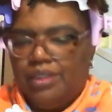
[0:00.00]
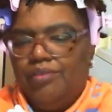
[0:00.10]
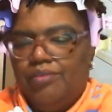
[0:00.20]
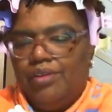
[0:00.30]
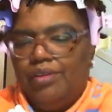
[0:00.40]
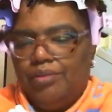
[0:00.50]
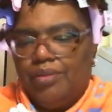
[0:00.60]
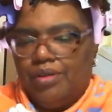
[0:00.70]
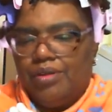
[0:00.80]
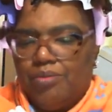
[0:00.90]

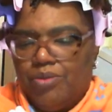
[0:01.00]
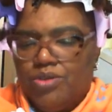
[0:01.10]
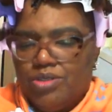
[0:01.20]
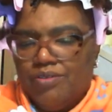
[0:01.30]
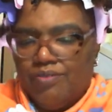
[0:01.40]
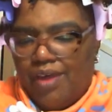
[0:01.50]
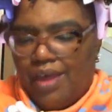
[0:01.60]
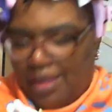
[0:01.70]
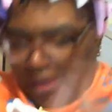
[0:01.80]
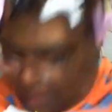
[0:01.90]
and then
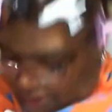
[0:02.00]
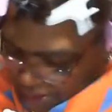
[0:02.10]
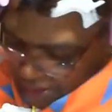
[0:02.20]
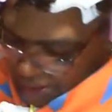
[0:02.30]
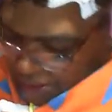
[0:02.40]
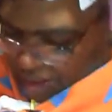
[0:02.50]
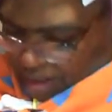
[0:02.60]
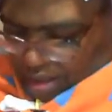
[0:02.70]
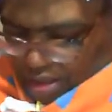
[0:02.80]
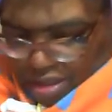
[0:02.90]
emulsify
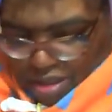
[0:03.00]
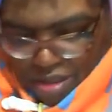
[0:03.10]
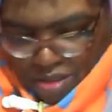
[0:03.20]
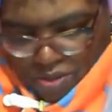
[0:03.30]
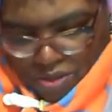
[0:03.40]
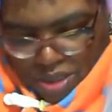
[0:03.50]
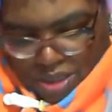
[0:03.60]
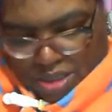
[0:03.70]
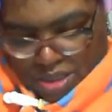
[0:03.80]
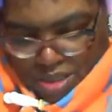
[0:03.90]
it, and then go to that
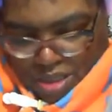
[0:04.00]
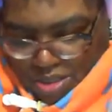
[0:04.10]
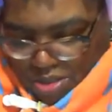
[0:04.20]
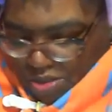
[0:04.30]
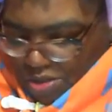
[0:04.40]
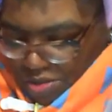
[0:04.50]
section.